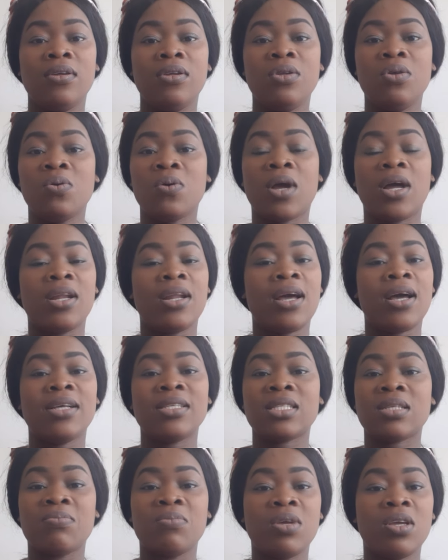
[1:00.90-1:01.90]
you can
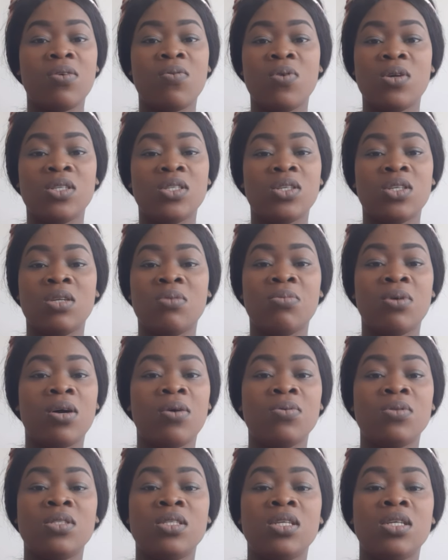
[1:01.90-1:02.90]
ask me a question
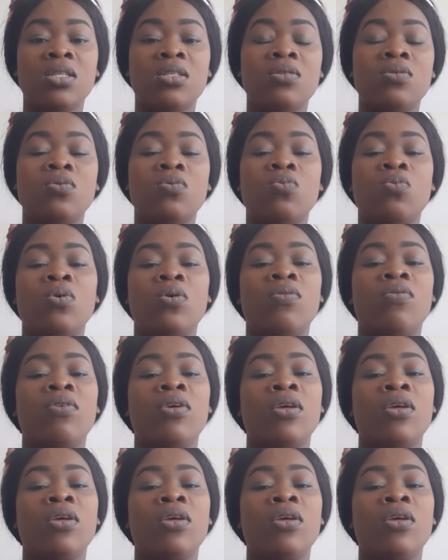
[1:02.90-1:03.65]
about it with